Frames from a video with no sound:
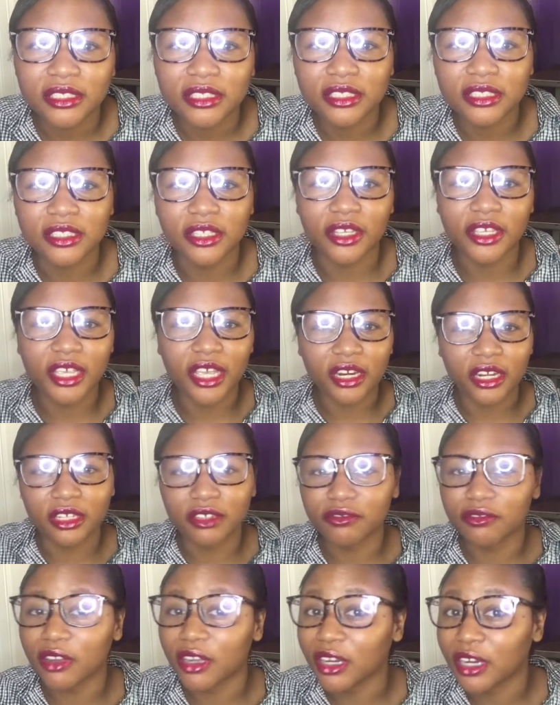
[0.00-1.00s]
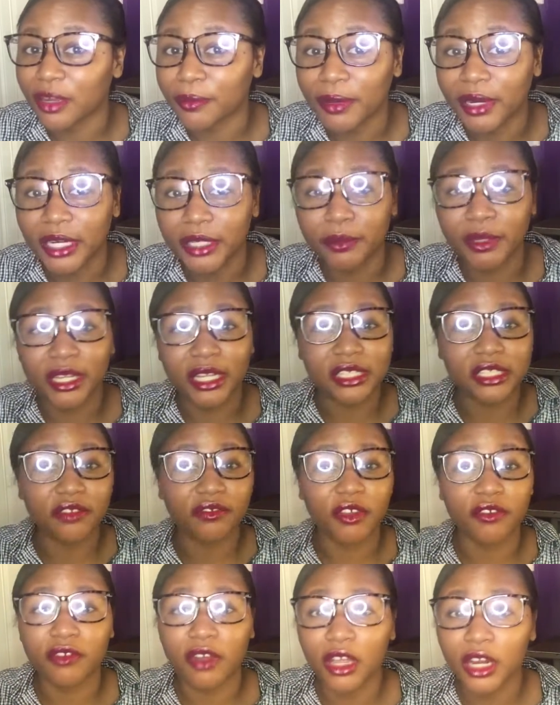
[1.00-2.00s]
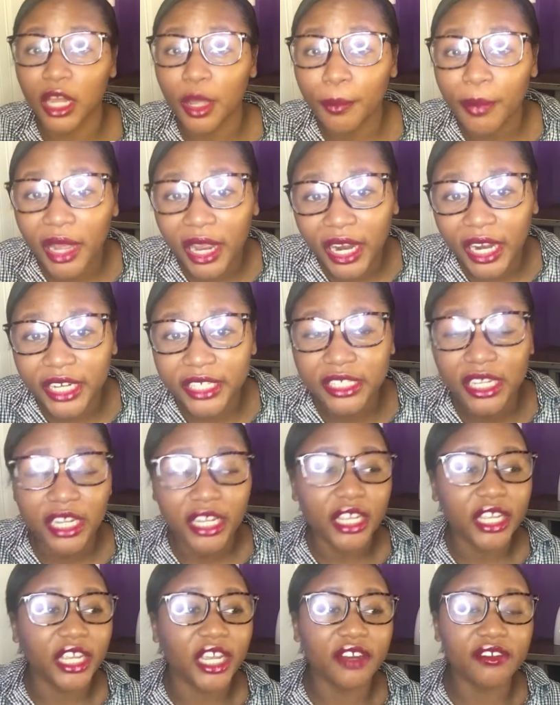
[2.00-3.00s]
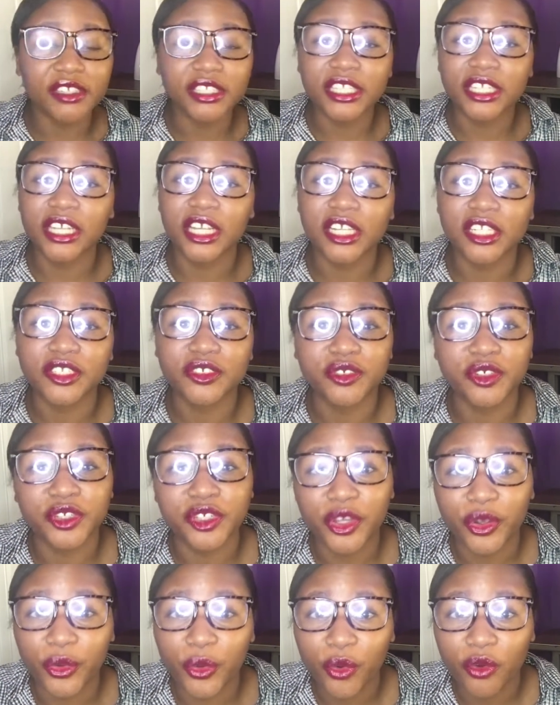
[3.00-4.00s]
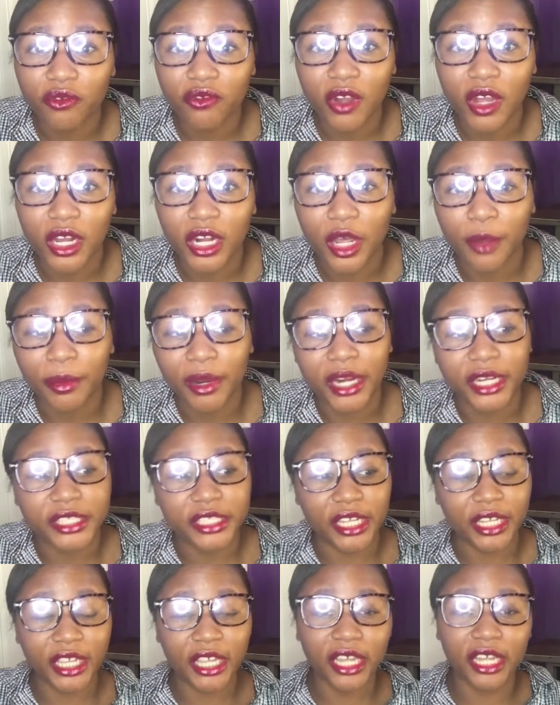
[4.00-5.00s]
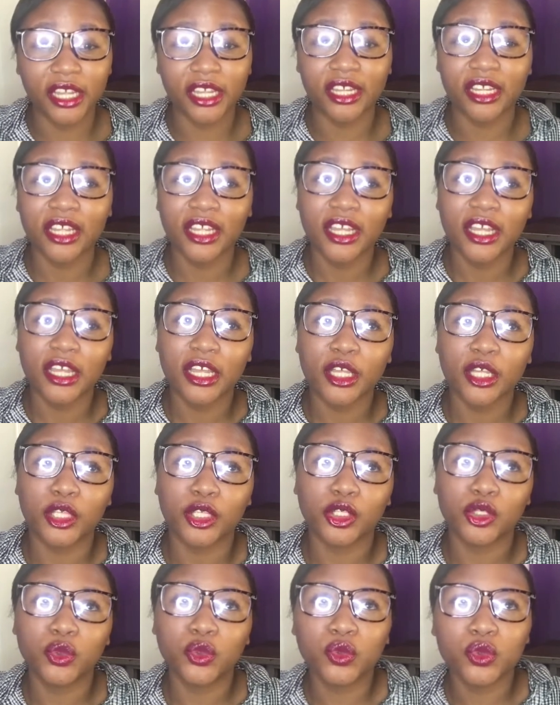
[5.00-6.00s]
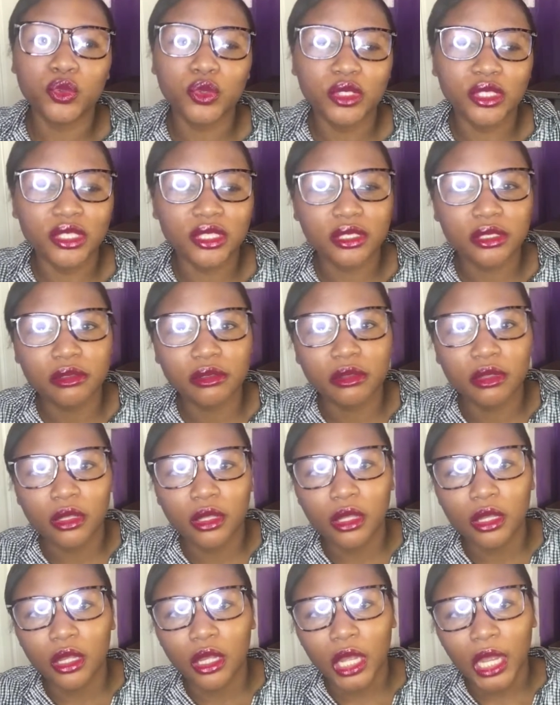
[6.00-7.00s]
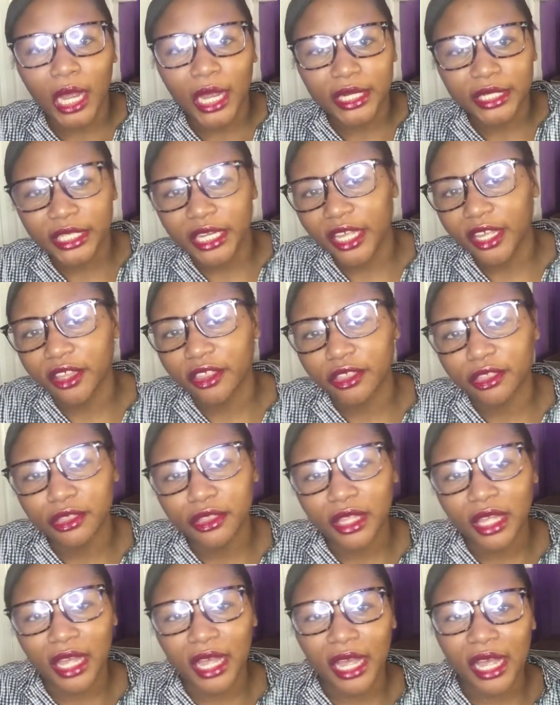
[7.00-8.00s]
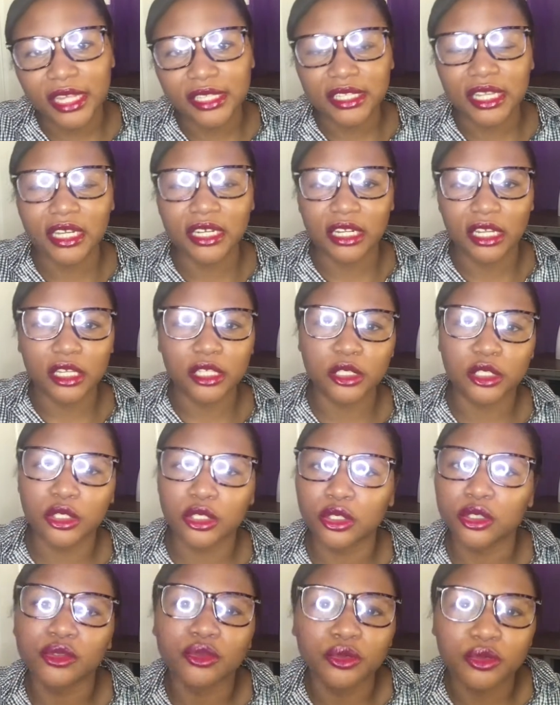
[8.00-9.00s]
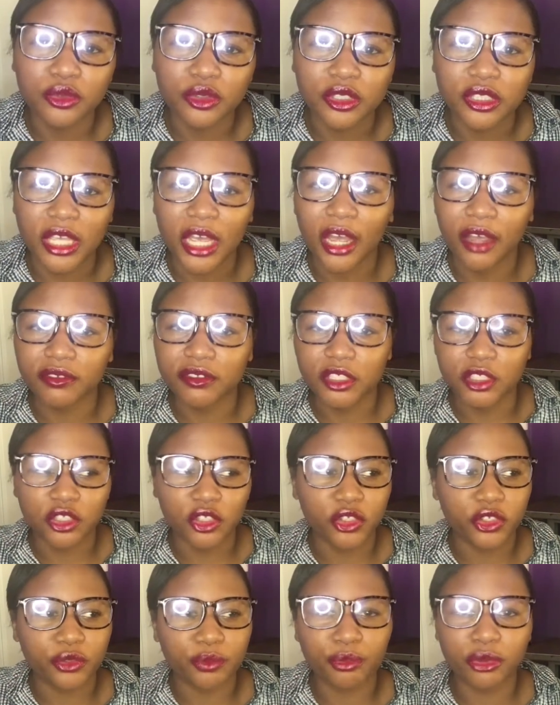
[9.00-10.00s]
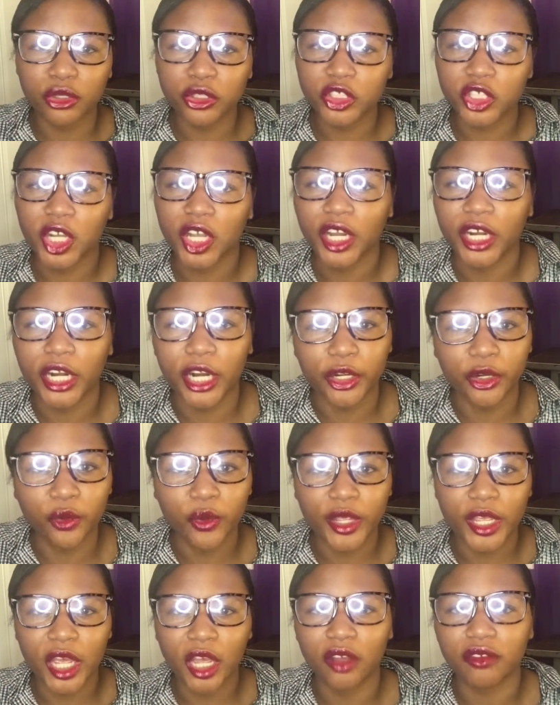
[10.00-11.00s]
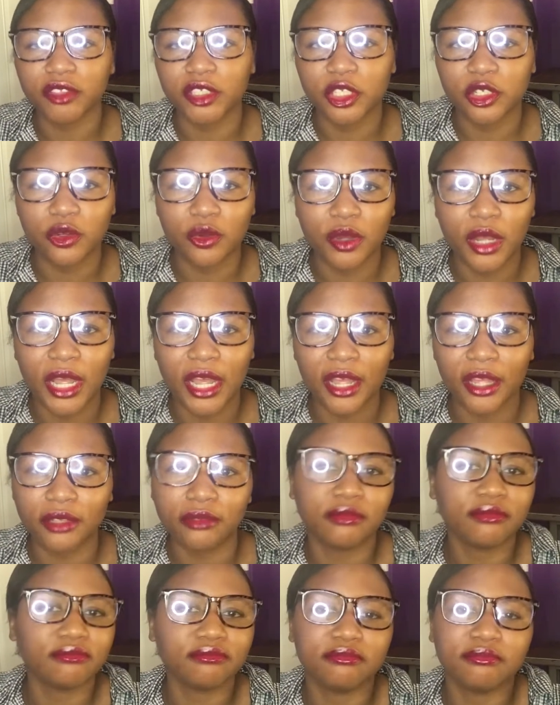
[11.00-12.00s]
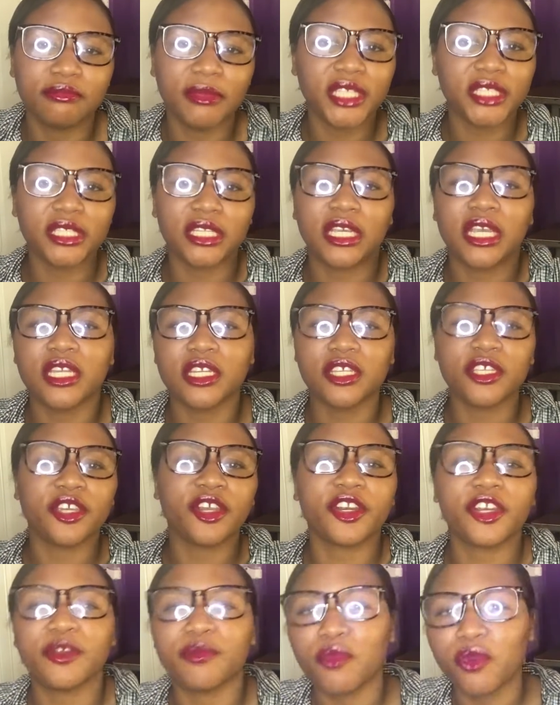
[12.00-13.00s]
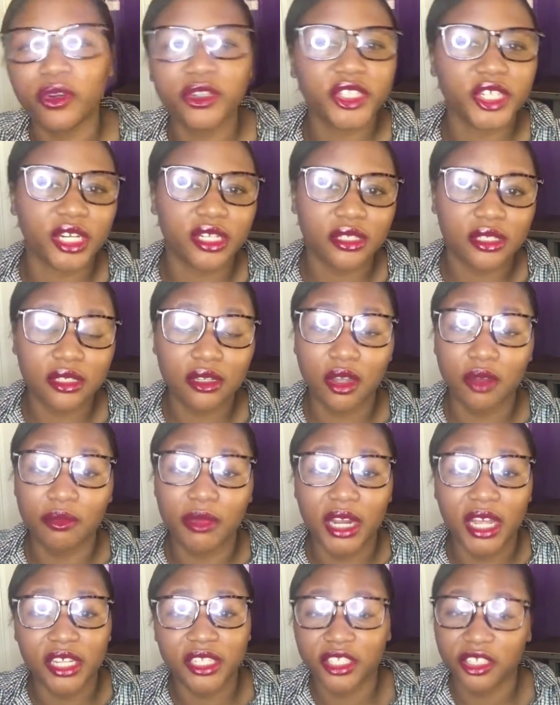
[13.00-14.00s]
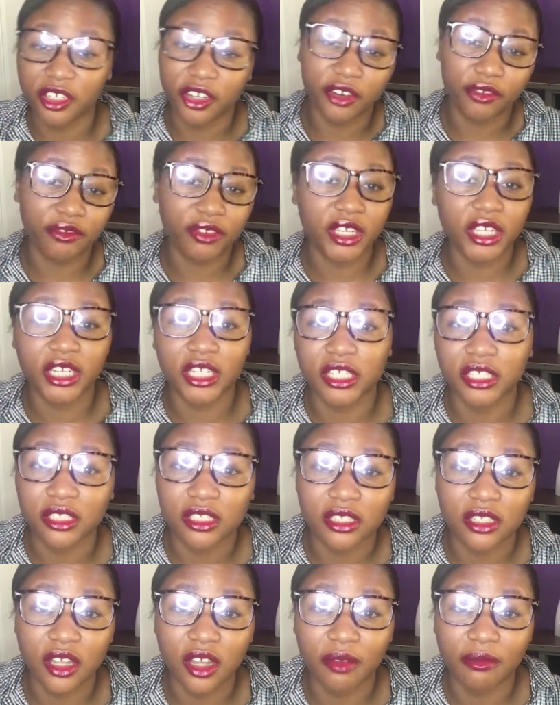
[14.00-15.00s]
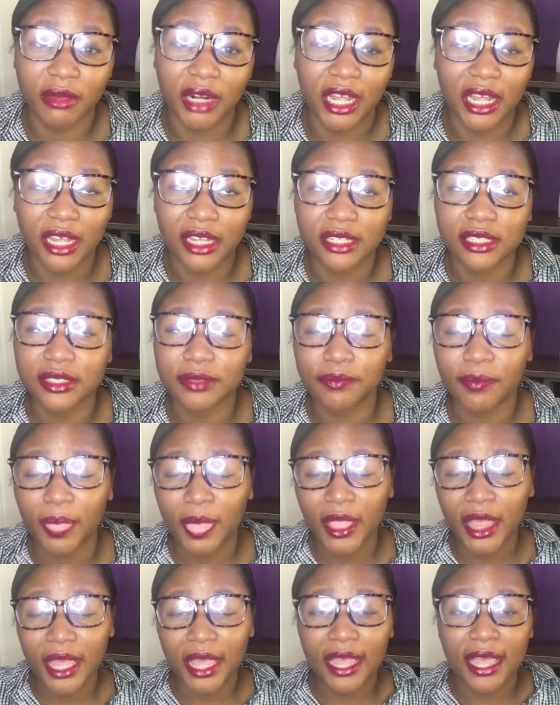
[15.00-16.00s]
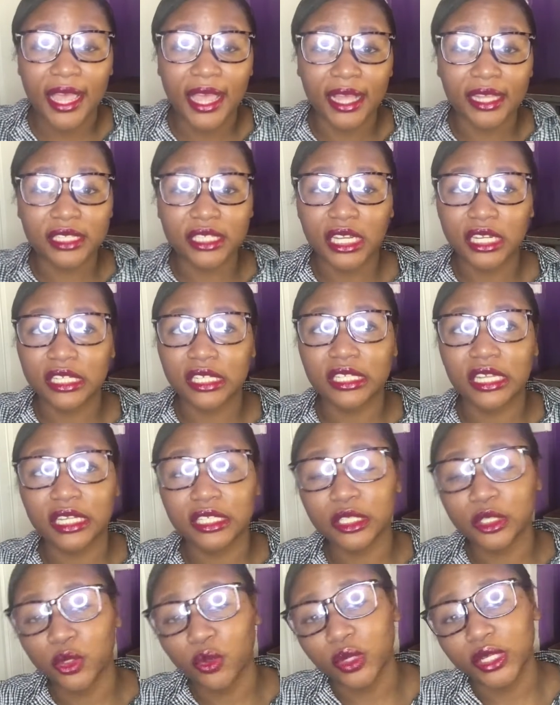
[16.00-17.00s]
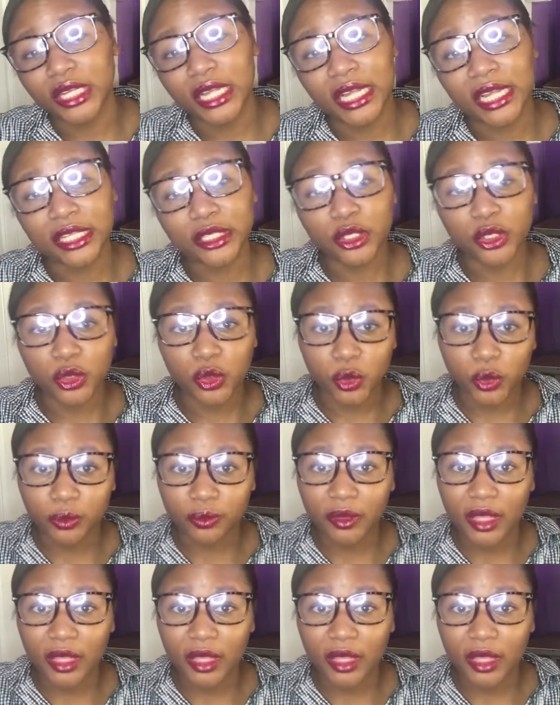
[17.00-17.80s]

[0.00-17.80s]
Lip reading: You cannot fall apart, because if you fall apart, everything else around you go fall apart. You can't use a death as an excuse. You have to just push on and do what you have to do, and basically your emotions come last, your feelings come last. And so I just had to do what I had to do.